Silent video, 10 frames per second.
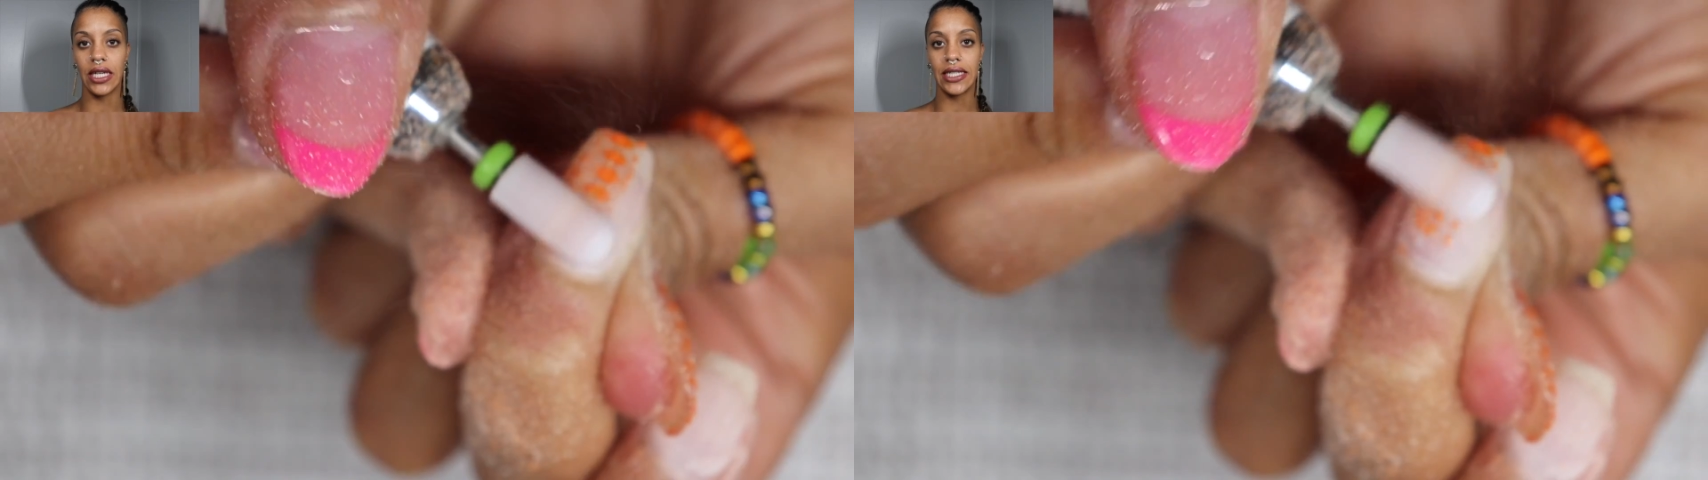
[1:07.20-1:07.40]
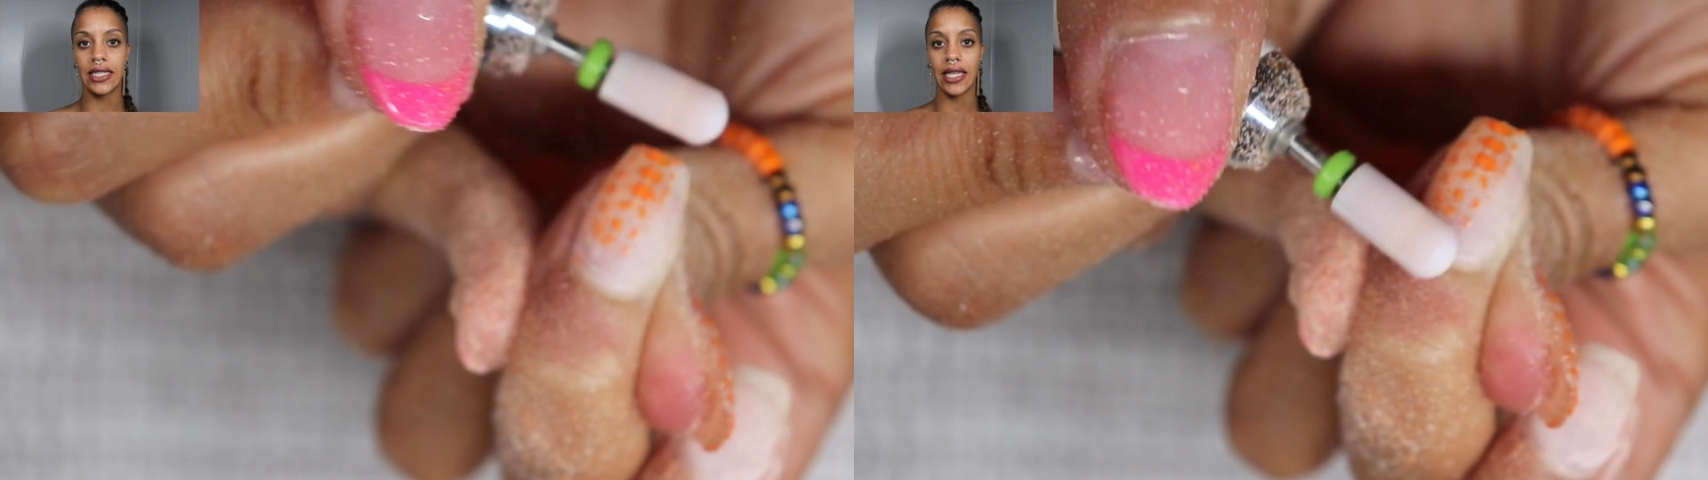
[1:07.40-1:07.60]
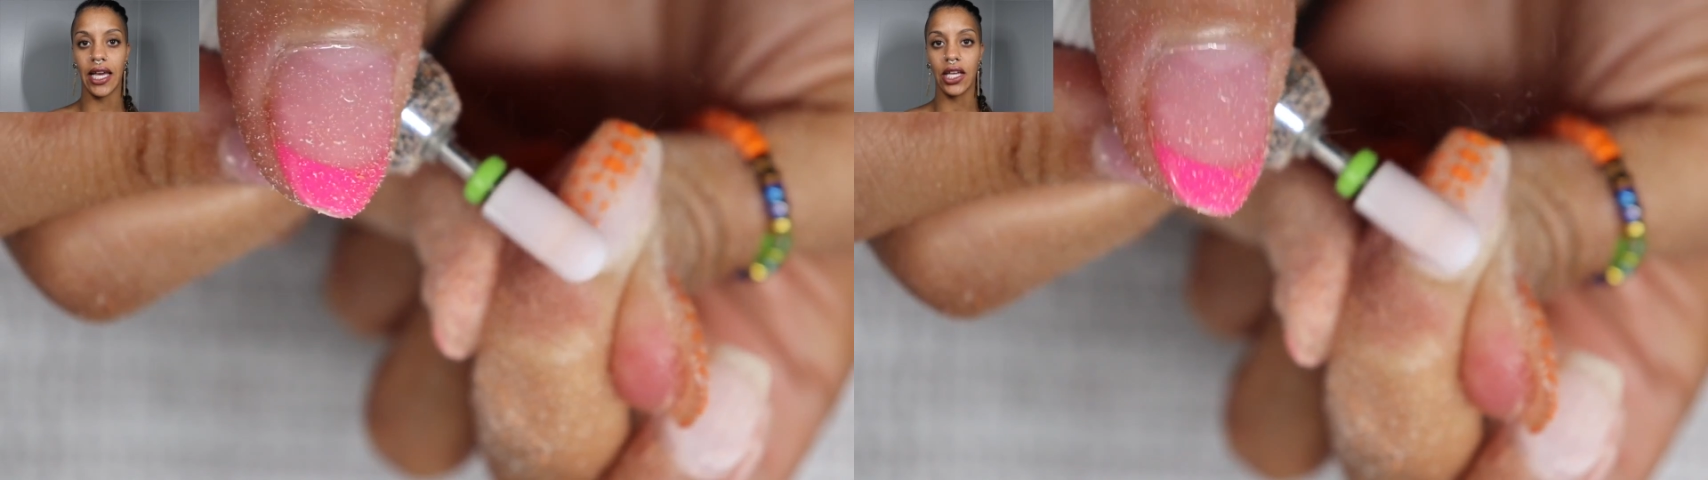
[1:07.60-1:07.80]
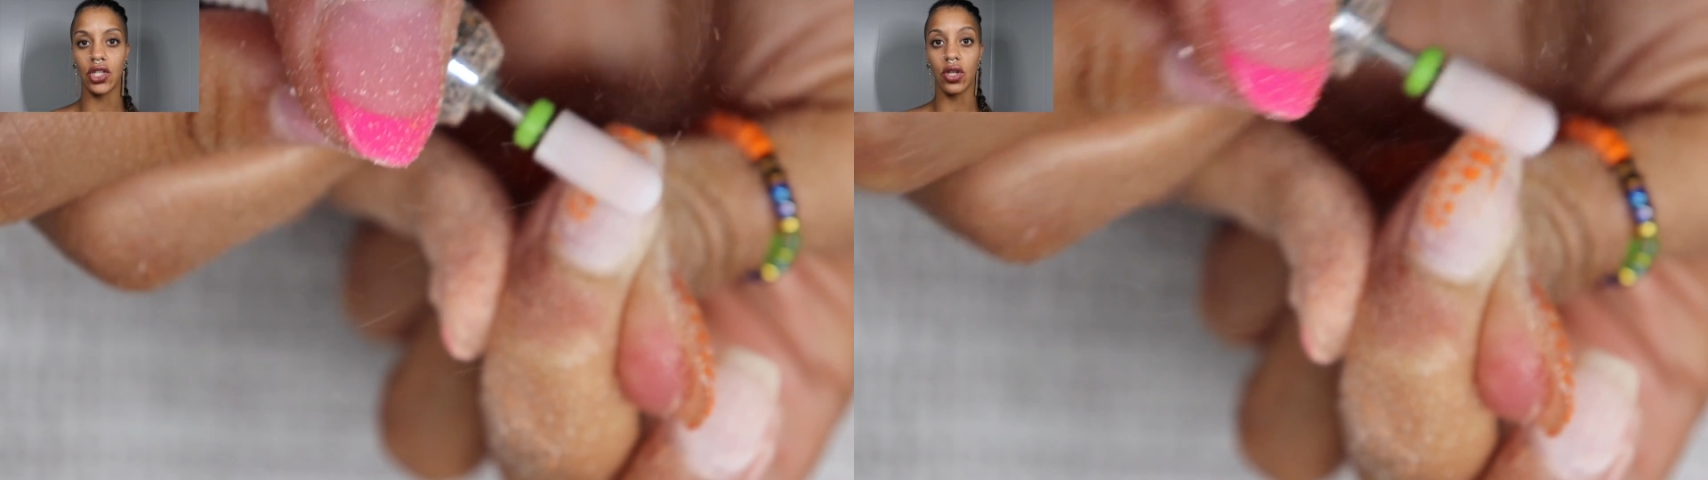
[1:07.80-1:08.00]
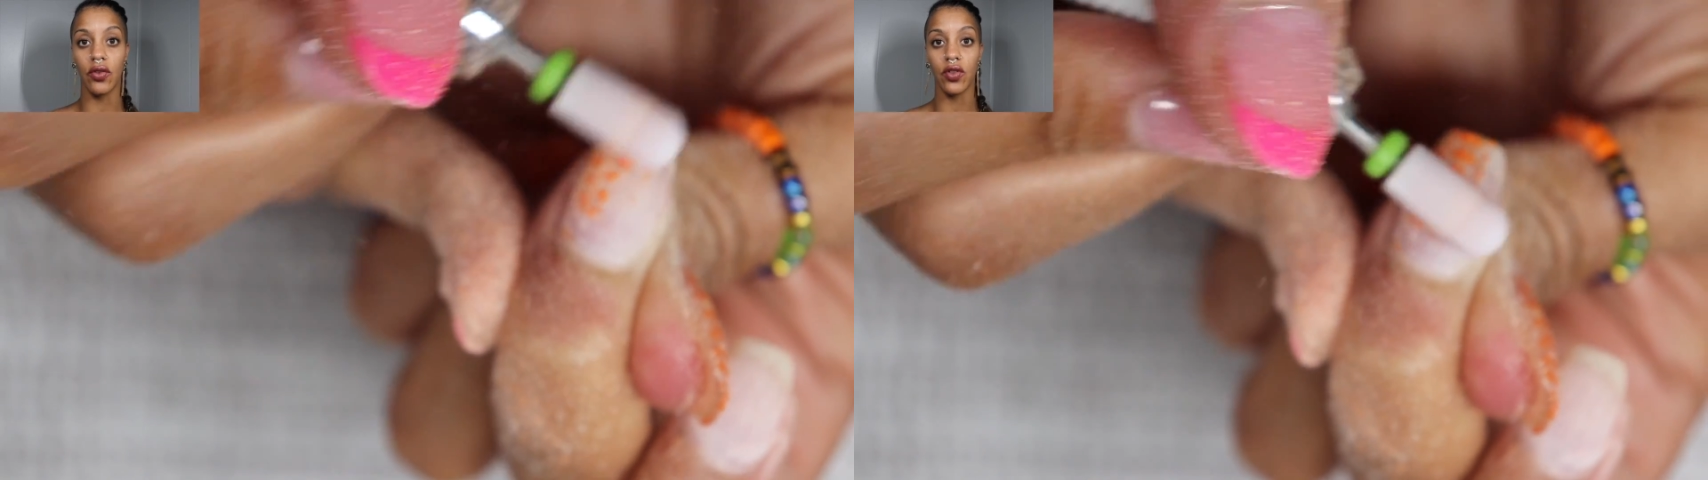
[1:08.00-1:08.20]
it's a
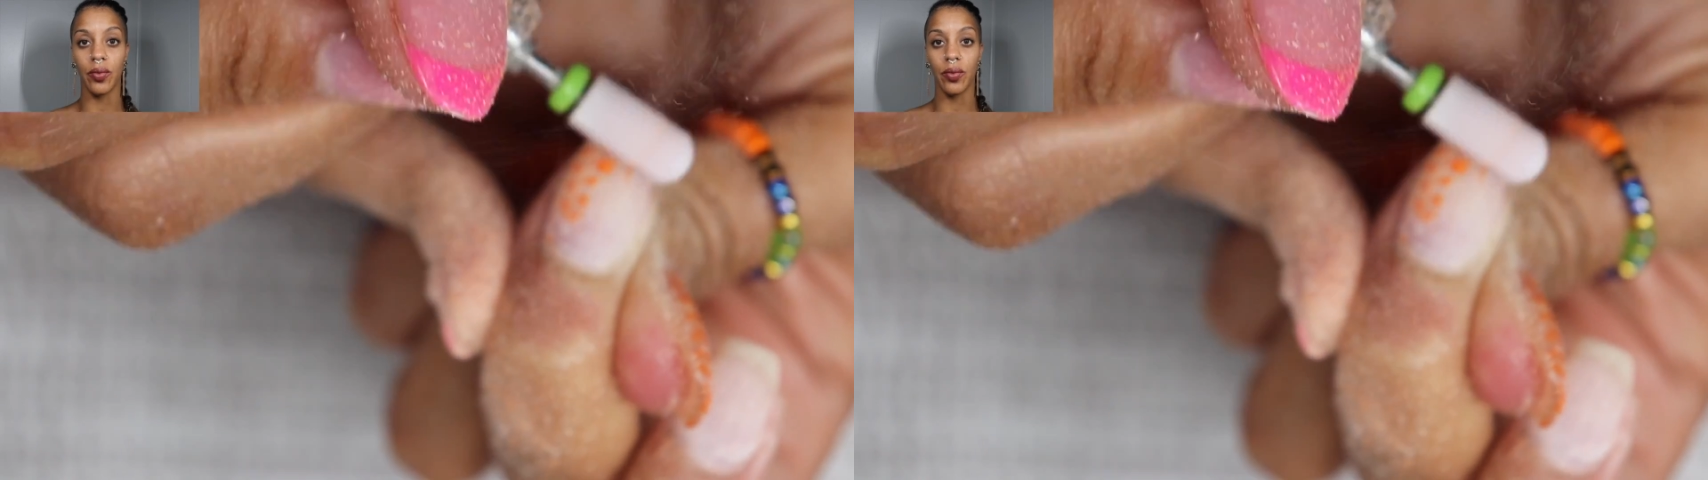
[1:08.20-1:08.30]
softer